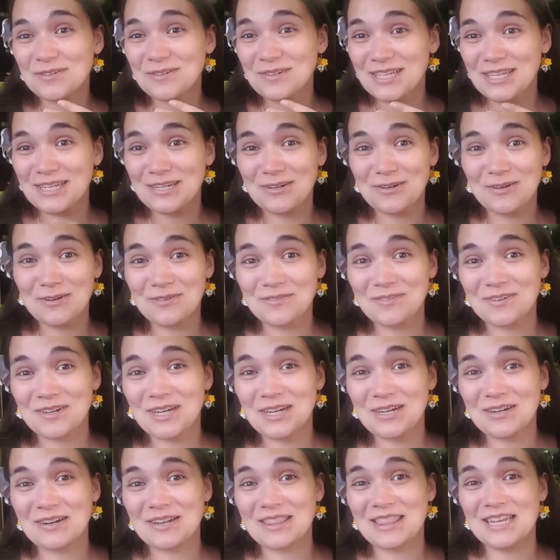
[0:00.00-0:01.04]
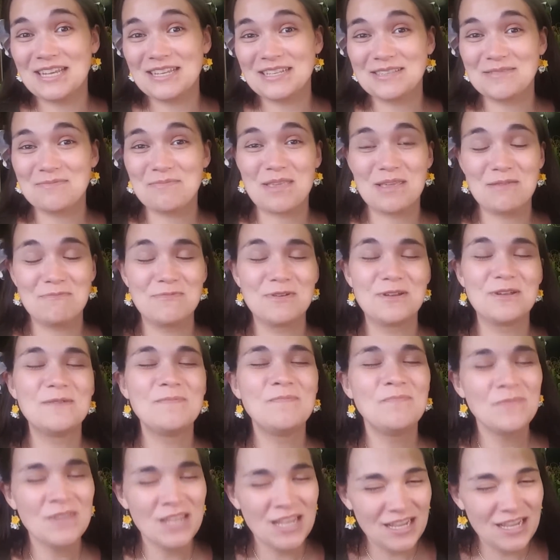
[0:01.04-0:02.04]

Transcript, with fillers: you know, over one hundred thousand people.